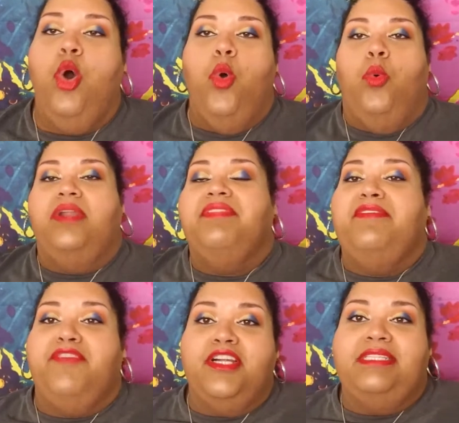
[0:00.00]
One of the
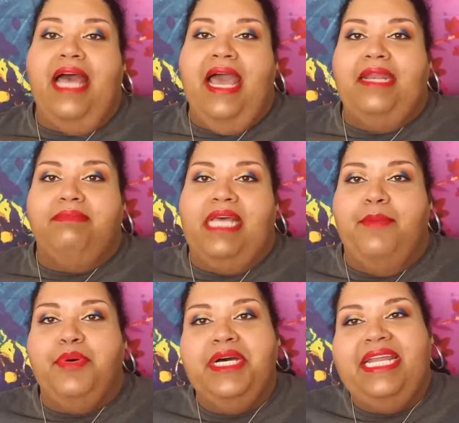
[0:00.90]
first items I
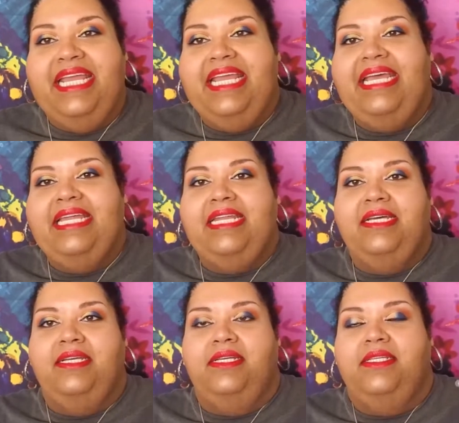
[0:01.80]
put in
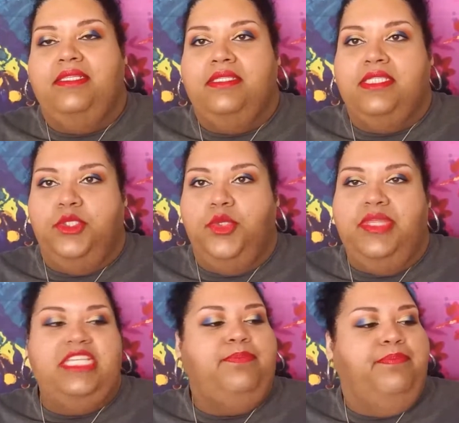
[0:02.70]
to
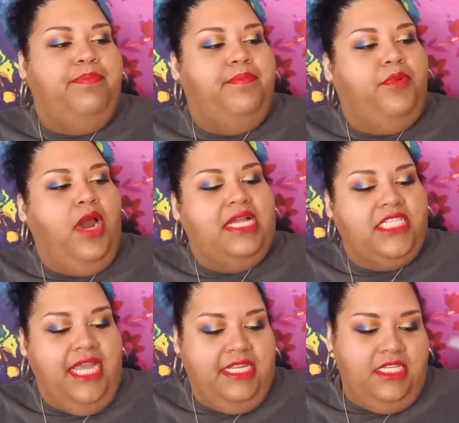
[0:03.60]
this
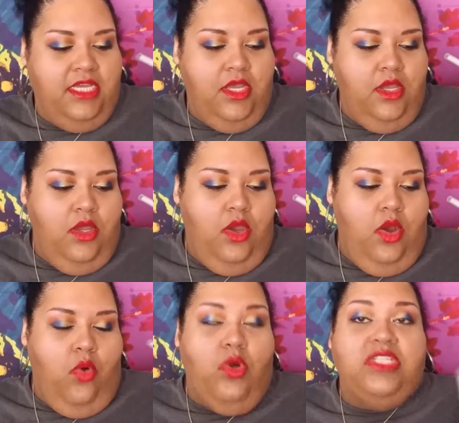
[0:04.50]
project
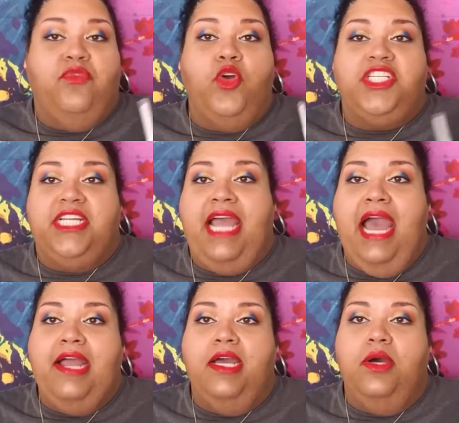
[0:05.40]
was for
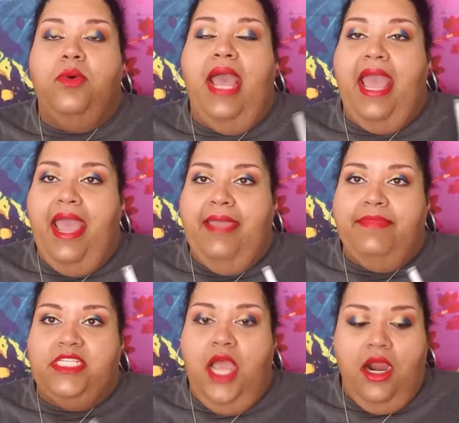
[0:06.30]
Chicago,
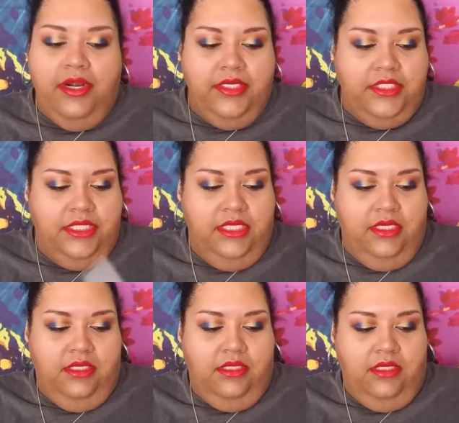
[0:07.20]
Amos Hart,
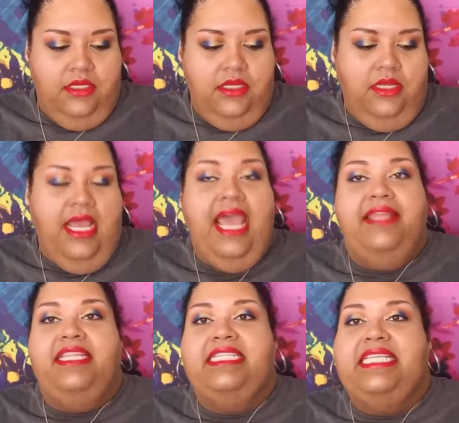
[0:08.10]

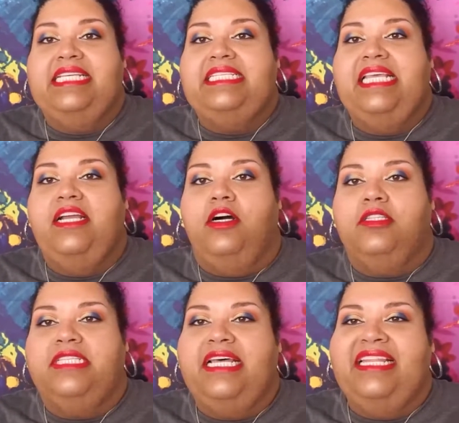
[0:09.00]
and this is the
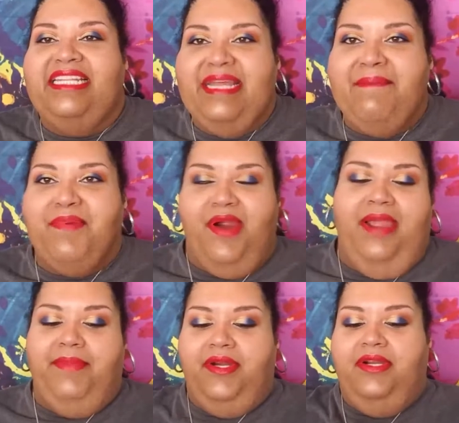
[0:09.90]
Ulta Lip
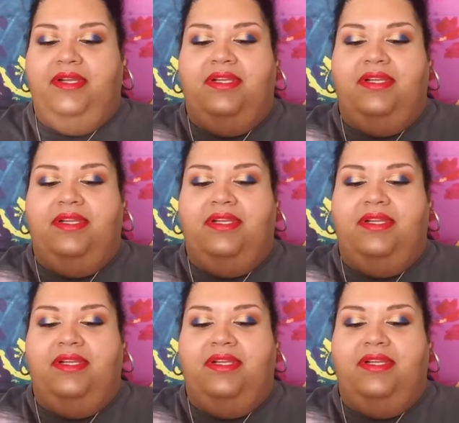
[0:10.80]
Primer.